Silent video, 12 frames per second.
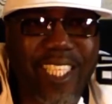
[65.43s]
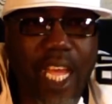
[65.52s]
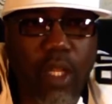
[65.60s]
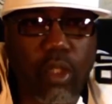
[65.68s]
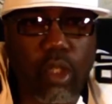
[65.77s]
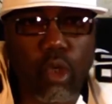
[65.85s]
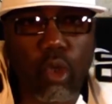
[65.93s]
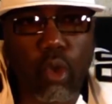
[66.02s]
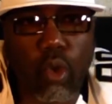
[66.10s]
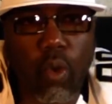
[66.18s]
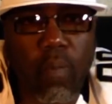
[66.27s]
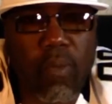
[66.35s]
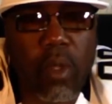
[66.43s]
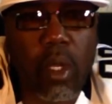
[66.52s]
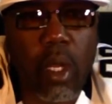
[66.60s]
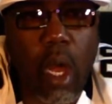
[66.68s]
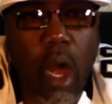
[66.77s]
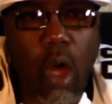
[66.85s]
out to
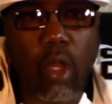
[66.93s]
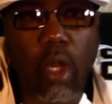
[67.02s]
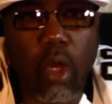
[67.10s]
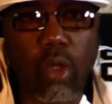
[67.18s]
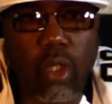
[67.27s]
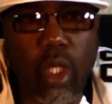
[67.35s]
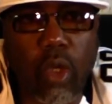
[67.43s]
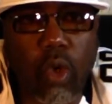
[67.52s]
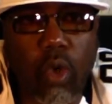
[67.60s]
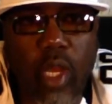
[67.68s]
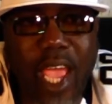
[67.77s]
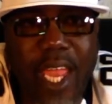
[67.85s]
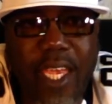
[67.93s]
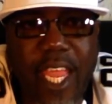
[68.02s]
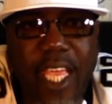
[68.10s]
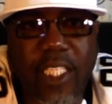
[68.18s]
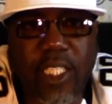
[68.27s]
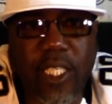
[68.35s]
all of those in the Who Dat
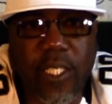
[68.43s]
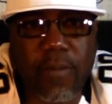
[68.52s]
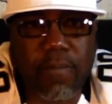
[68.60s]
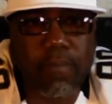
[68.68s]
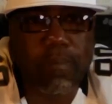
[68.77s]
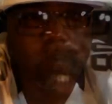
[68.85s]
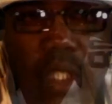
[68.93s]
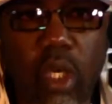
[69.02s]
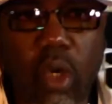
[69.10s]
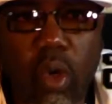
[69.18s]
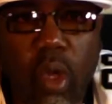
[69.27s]
Nation still